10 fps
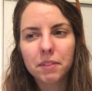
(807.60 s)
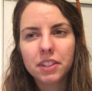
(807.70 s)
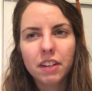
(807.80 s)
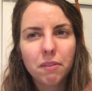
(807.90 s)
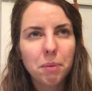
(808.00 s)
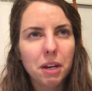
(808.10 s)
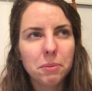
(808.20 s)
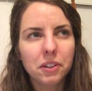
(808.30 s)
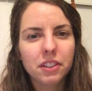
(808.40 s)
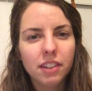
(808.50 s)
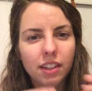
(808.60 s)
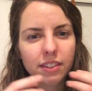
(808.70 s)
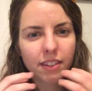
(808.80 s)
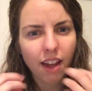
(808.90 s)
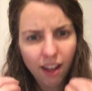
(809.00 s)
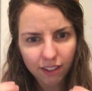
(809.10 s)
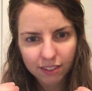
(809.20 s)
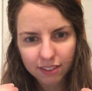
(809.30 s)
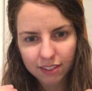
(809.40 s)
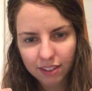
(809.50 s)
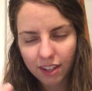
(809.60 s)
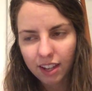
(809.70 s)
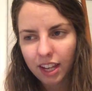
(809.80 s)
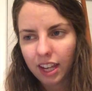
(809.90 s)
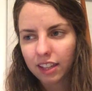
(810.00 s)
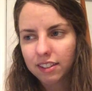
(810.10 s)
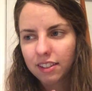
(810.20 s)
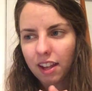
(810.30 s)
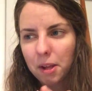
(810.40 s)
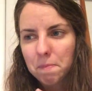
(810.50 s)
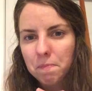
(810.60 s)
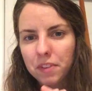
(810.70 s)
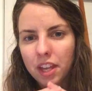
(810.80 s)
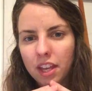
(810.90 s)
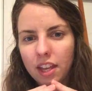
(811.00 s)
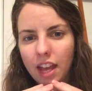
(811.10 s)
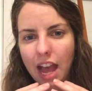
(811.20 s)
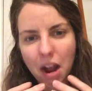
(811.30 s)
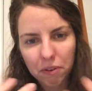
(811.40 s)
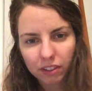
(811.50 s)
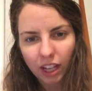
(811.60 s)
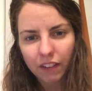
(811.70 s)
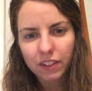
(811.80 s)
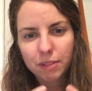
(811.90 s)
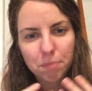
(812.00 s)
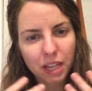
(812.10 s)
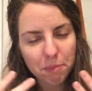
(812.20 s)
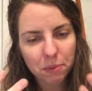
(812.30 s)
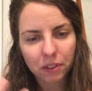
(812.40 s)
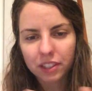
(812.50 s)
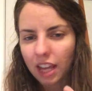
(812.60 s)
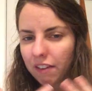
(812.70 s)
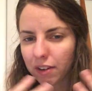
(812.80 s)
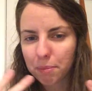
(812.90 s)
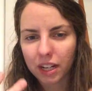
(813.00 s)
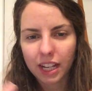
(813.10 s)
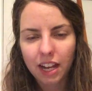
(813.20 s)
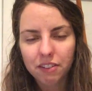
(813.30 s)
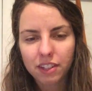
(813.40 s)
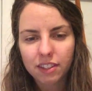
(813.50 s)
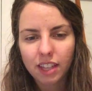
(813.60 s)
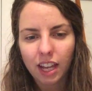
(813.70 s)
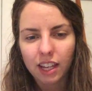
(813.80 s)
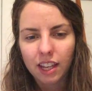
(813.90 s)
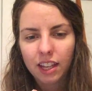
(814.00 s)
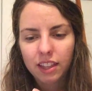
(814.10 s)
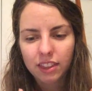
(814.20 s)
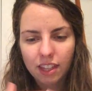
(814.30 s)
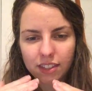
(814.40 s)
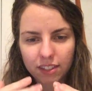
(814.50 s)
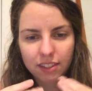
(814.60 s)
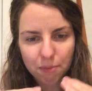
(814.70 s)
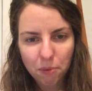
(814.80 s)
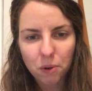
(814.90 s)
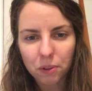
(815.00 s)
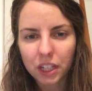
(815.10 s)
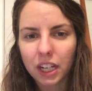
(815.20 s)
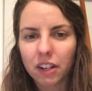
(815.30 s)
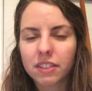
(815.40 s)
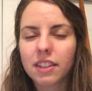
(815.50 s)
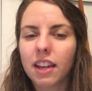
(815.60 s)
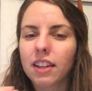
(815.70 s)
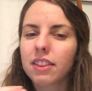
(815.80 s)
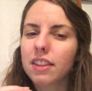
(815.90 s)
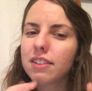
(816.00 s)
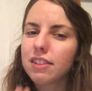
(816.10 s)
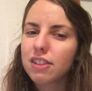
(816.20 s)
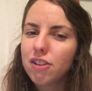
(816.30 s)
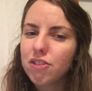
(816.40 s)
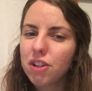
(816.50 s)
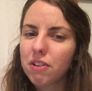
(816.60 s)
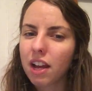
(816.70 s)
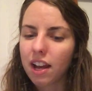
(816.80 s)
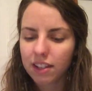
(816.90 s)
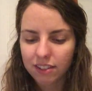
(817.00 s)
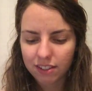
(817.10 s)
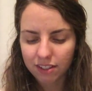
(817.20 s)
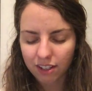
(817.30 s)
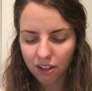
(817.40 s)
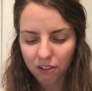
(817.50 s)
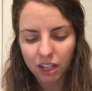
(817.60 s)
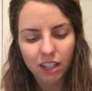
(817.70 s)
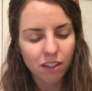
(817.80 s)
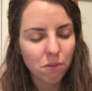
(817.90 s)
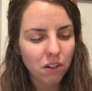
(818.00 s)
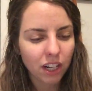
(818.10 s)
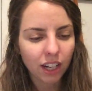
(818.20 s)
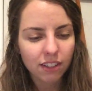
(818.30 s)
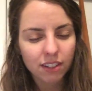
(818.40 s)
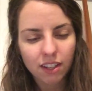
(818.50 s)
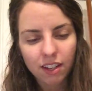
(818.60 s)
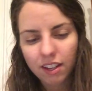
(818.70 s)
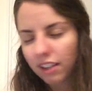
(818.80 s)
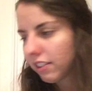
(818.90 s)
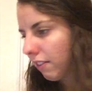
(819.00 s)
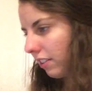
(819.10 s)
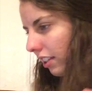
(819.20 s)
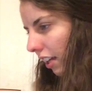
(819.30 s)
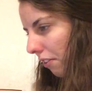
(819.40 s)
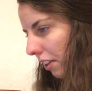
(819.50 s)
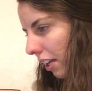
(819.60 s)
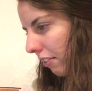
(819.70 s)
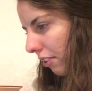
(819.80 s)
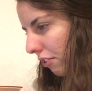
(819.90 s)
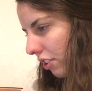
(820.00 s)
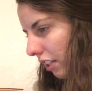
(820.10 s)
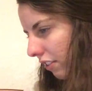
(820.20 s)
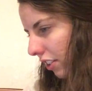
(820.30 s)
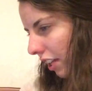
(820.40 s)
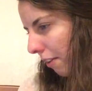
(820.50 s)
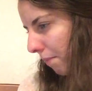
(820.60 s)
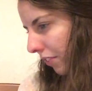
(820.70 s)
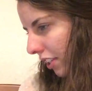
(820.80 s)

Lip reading: Instead of a parable, it's us. It's our life. It's people. It's everybody else. It's like, this is the moral here. It's like, this is you too, guys. You know, heed the warnings. So you see that going on. So shifts are there.